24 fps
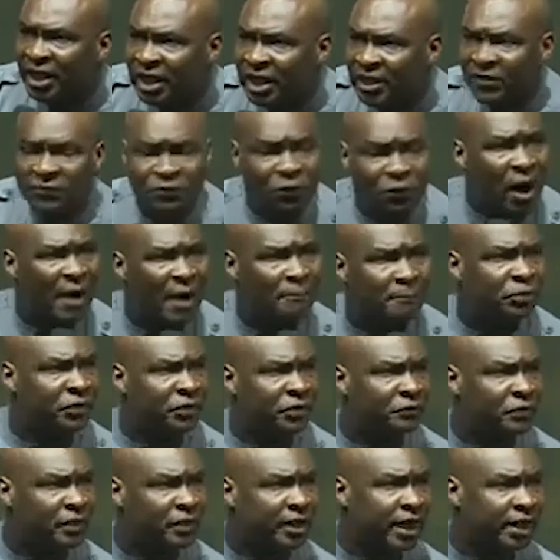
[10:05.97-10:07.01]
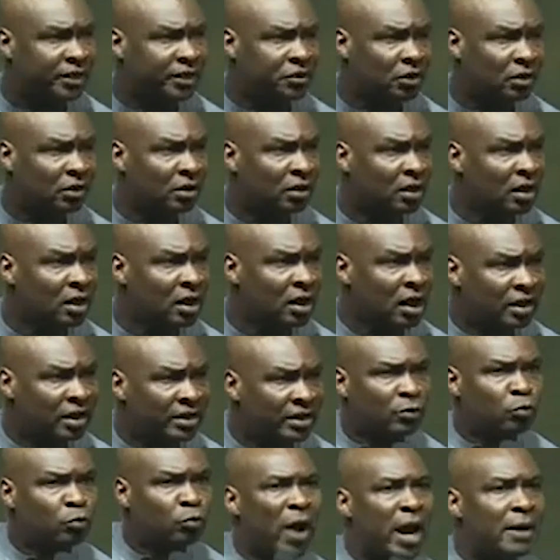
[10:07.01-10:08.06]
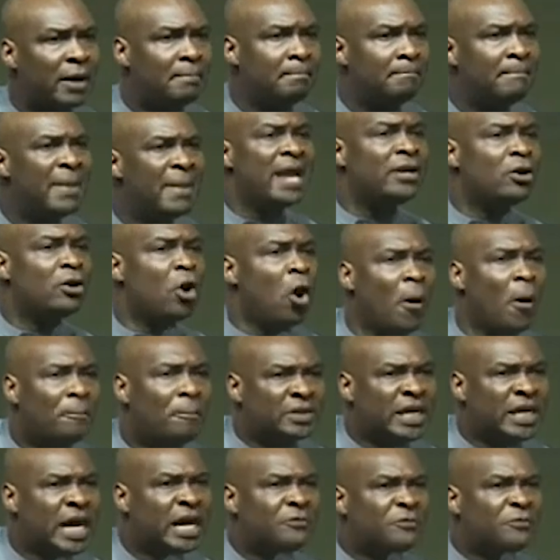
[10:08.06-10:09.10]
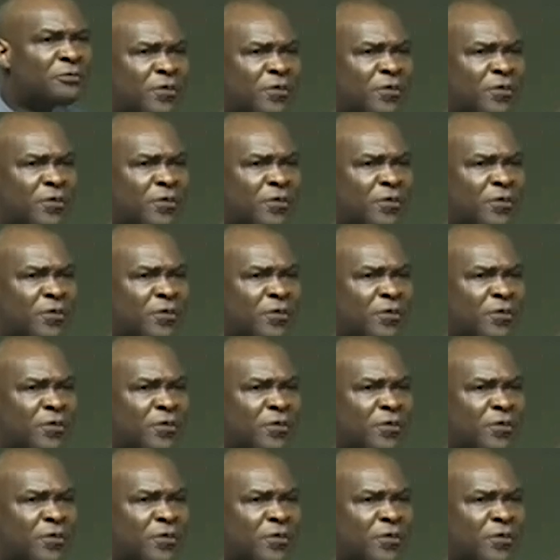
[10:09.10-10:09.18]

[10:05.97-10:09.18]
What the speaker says: things for her purification. That when men obtain